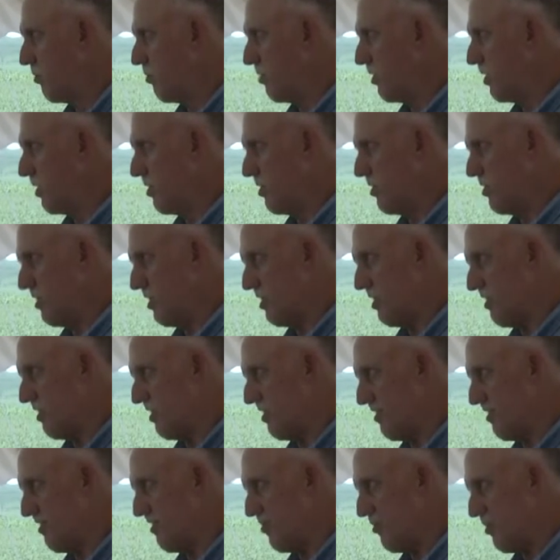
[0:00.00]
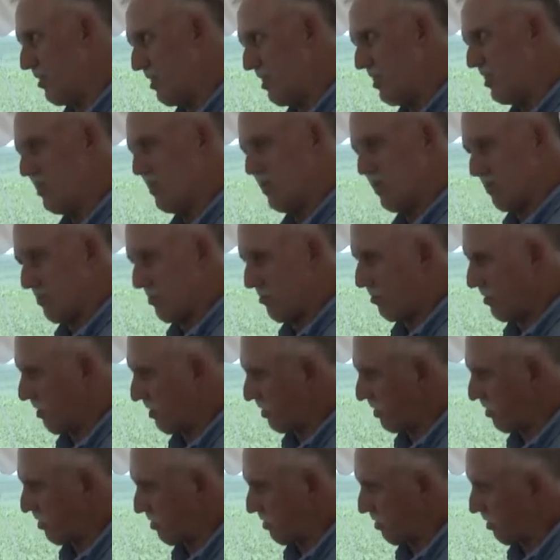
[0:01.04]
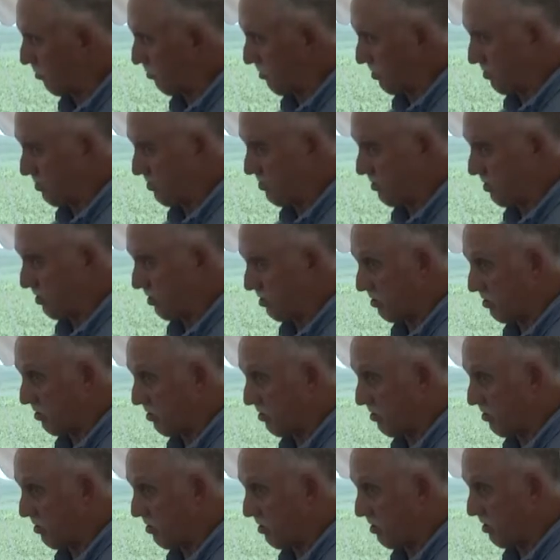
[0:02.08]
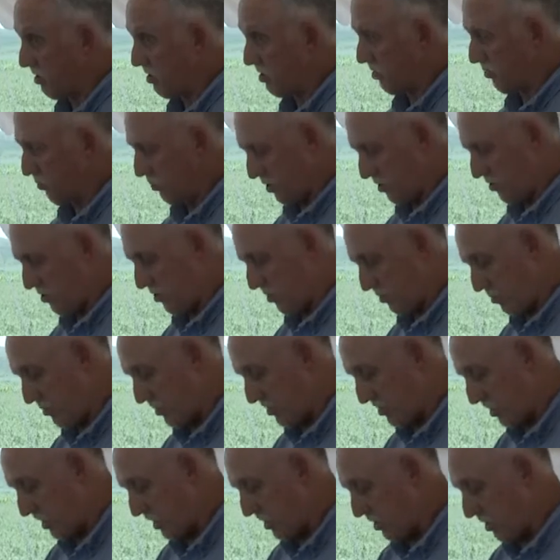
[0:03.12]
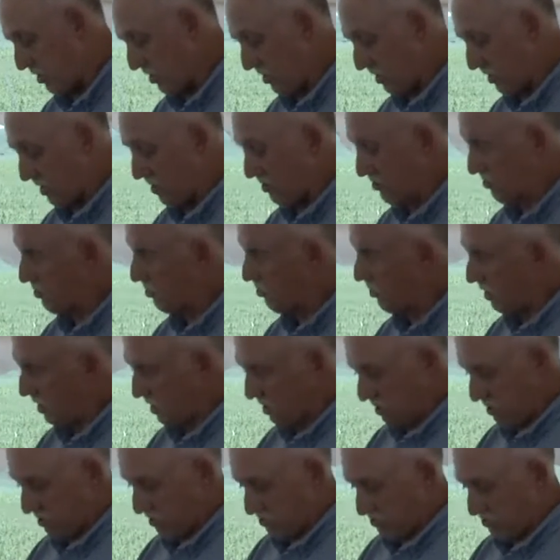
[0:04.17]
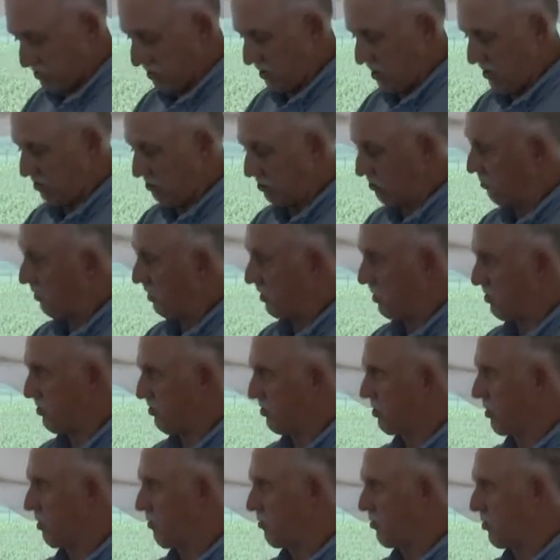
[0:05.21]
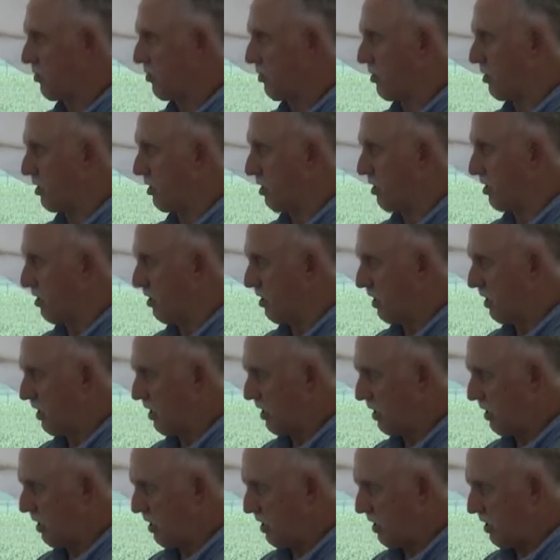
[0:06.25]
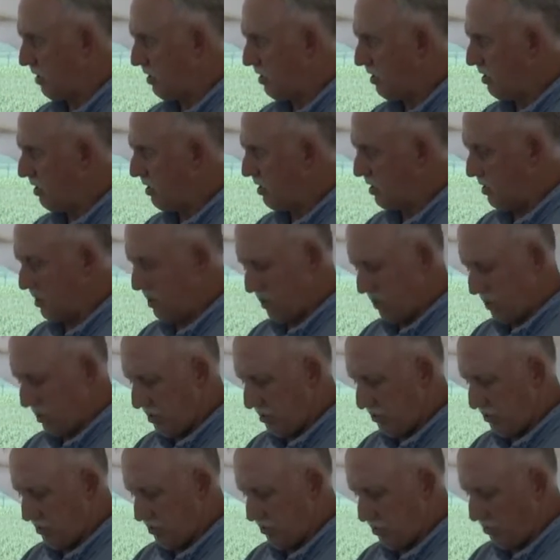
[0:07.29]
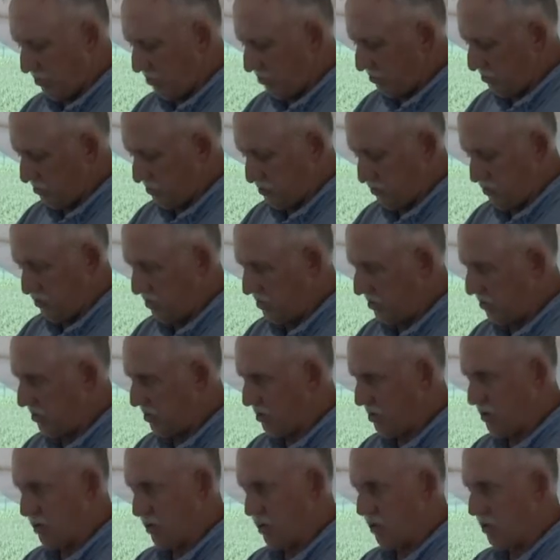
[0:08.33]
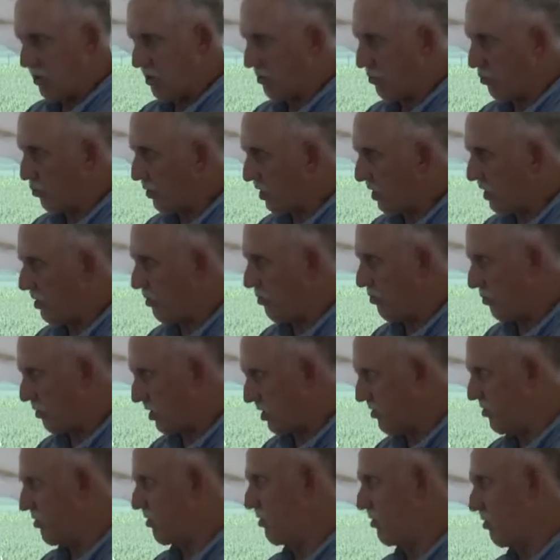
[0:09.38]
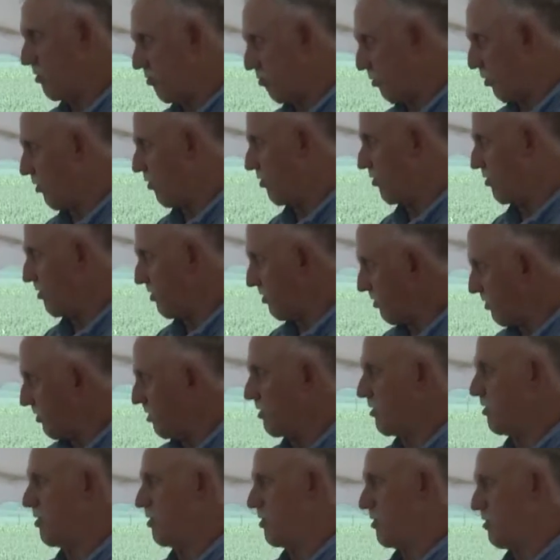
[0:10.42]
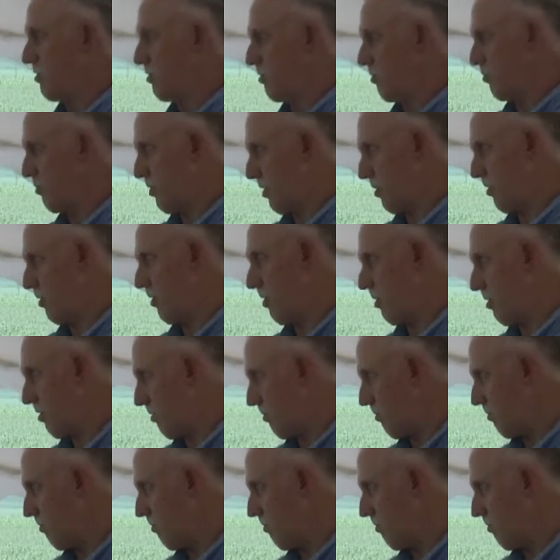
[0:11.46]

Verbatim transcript: because it really doesn't make all that much sense. What you're protecting against mainly is tan spot and septoria, and those are wheat residue-borne diseases, period.